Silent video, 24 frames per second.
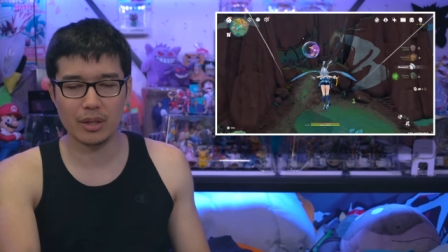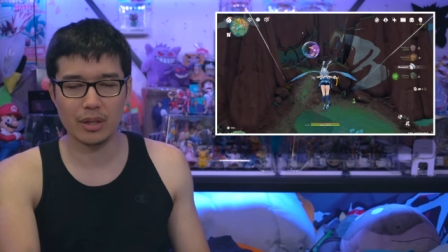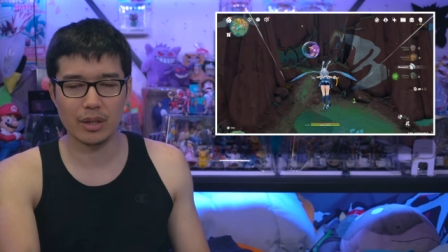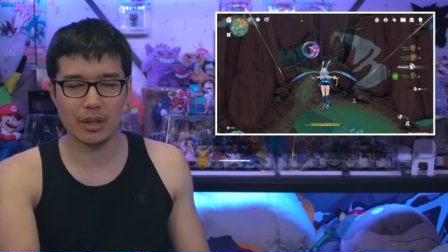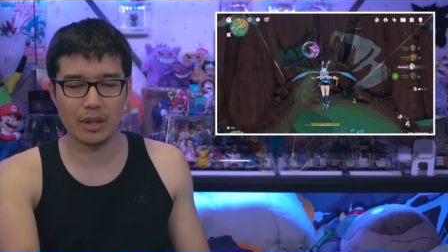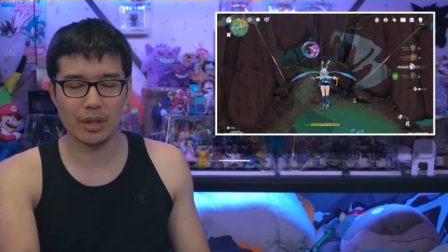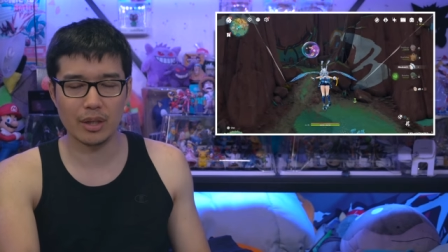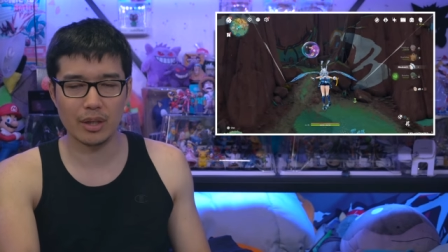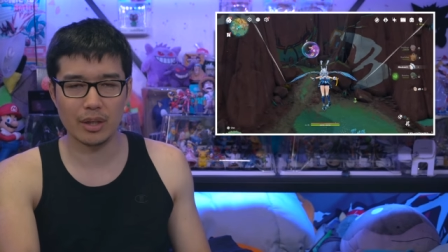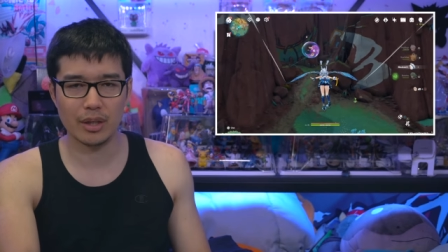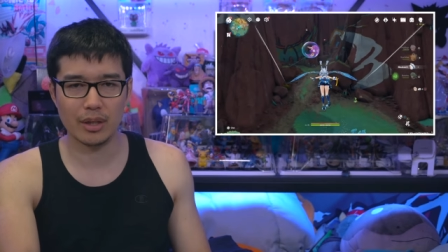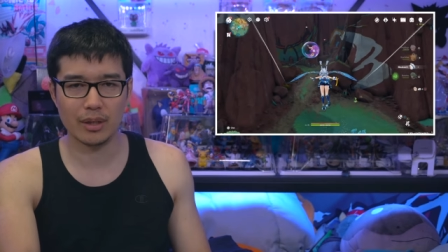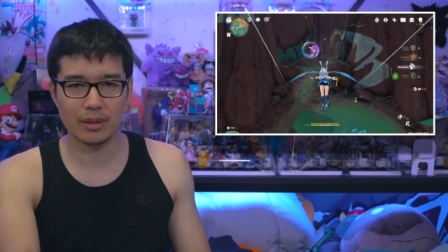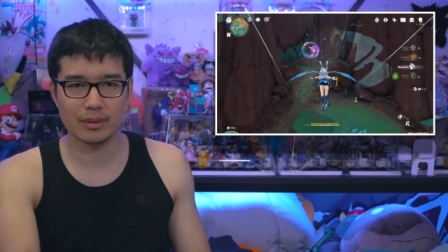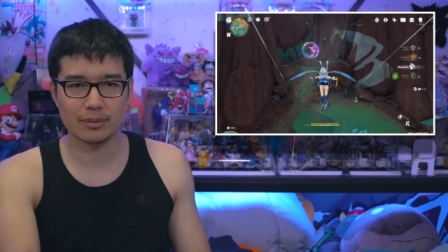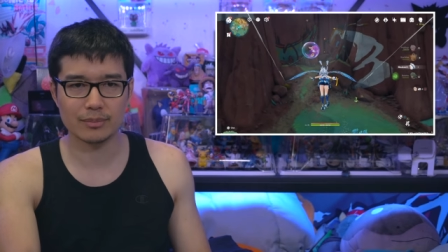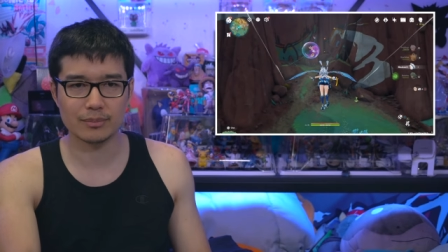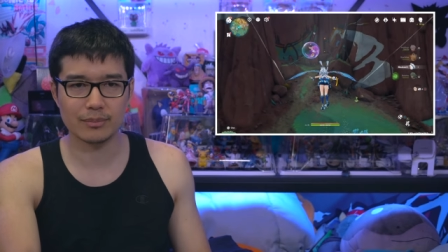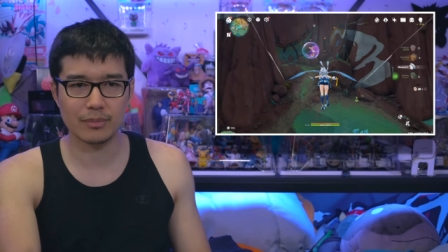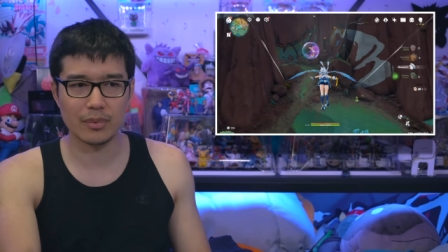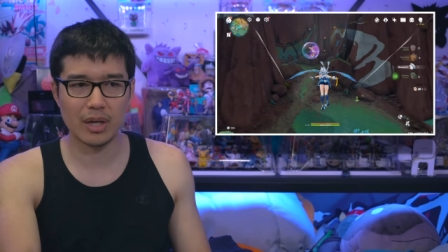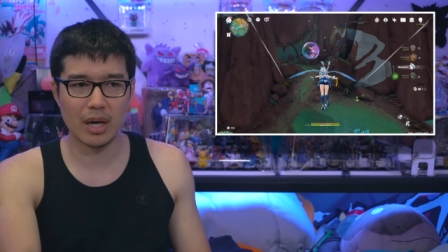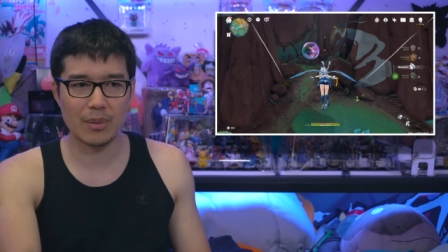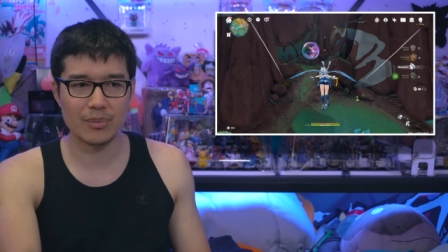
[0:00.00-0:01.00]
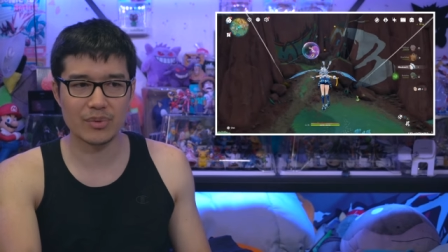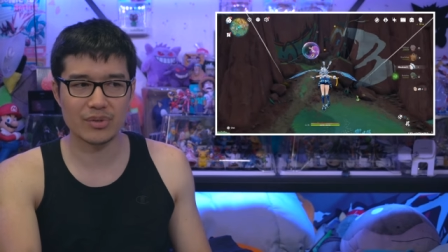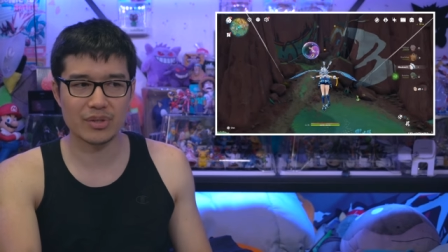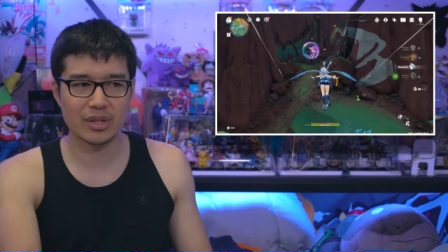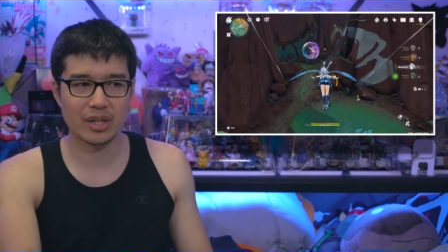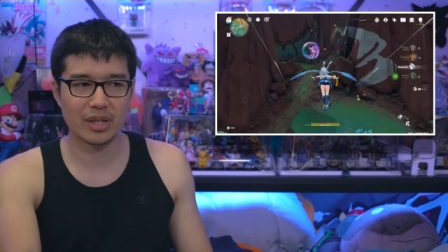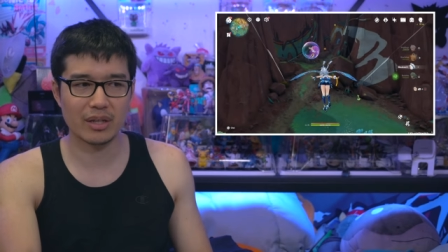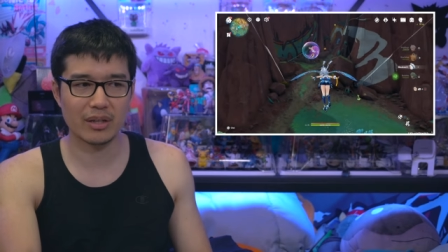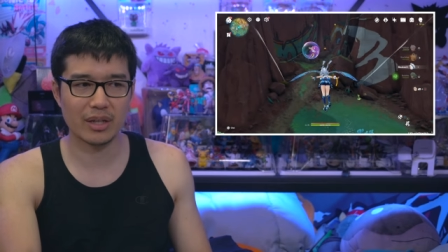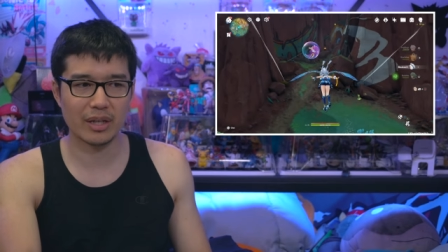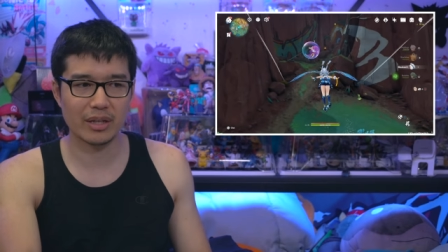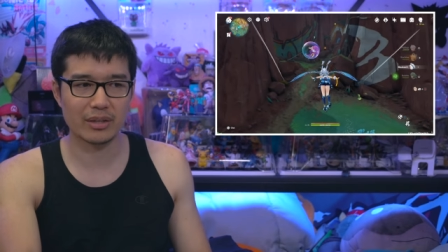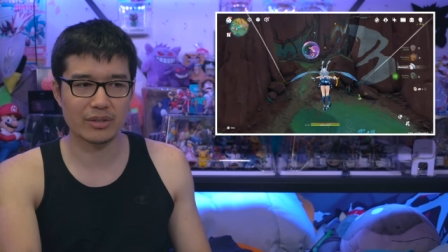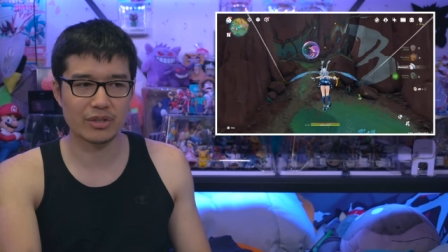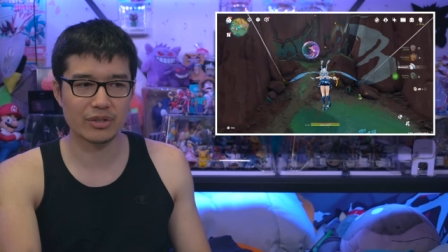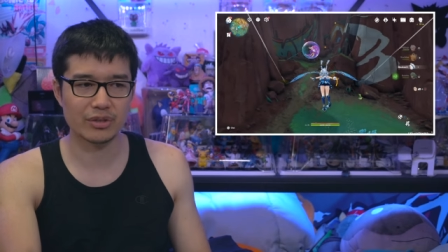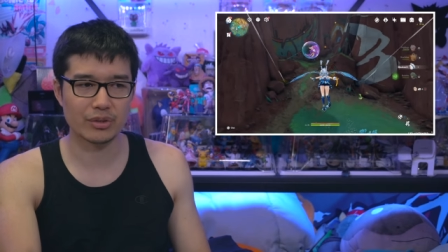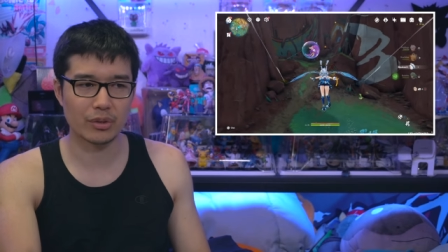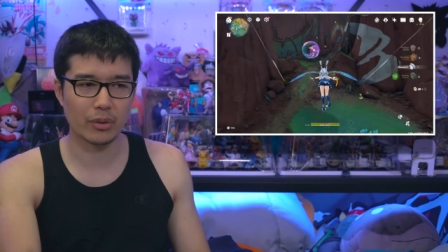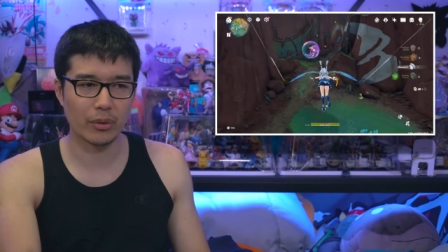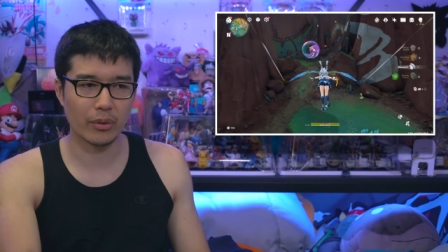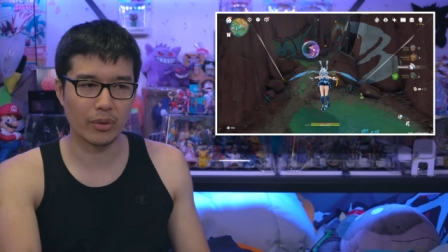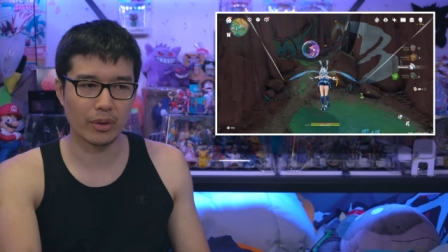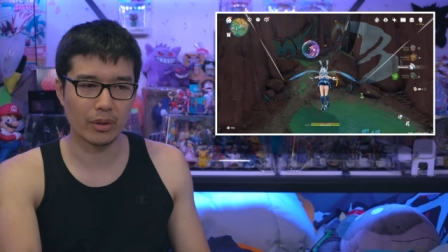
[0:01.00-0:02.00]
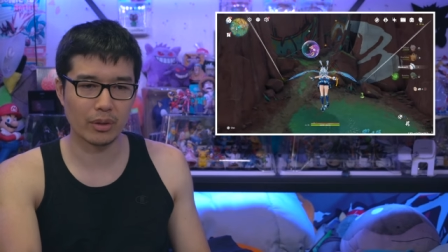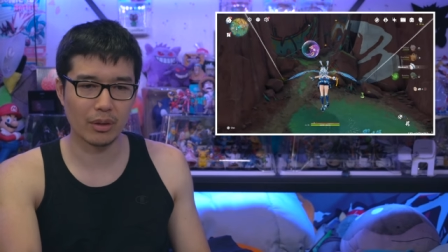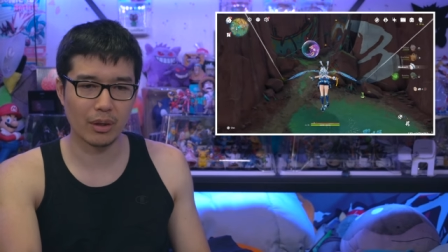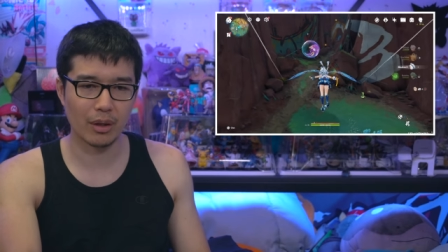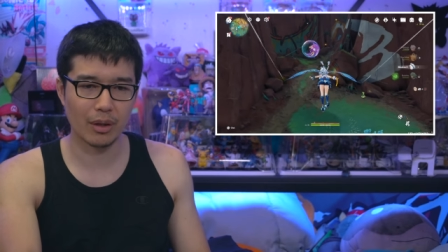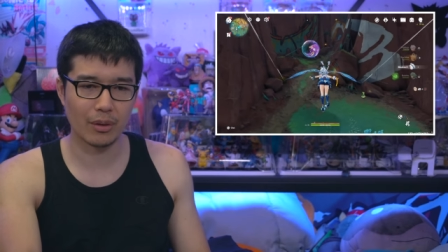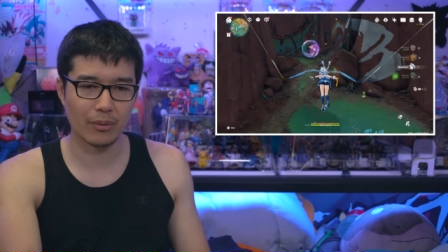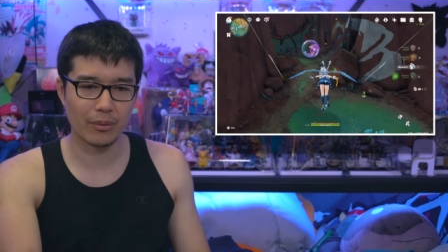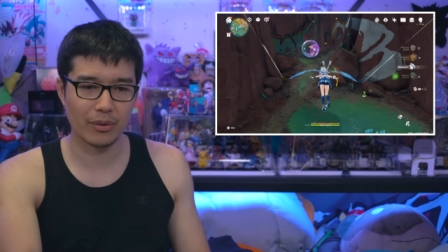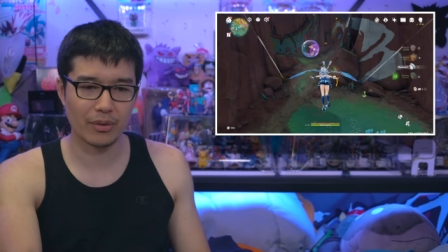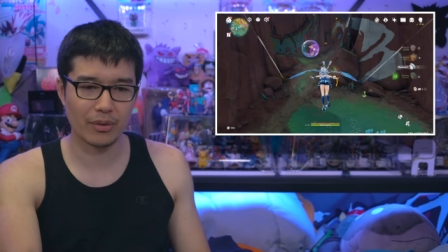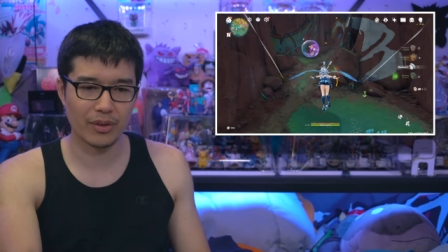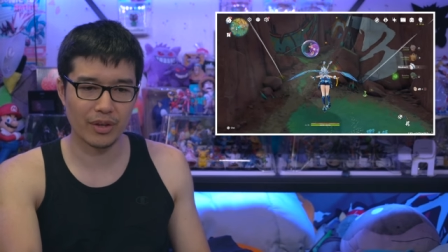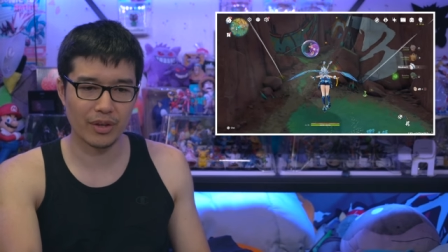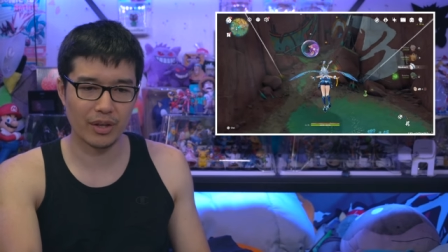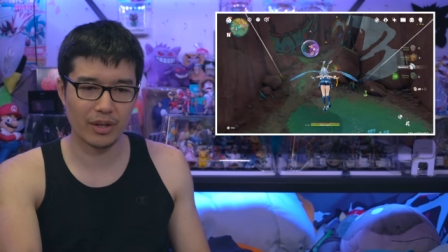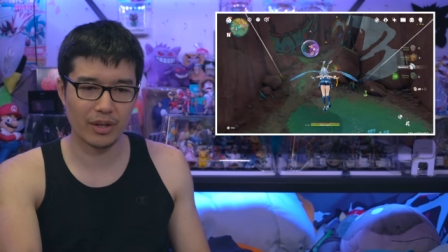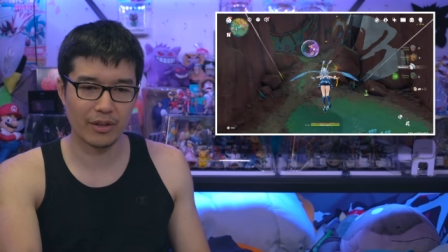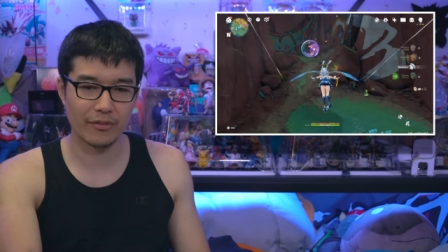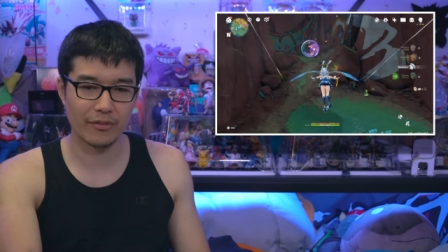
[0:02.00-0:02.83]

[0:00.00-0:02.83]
Um, I'm just kind of like just going along with it.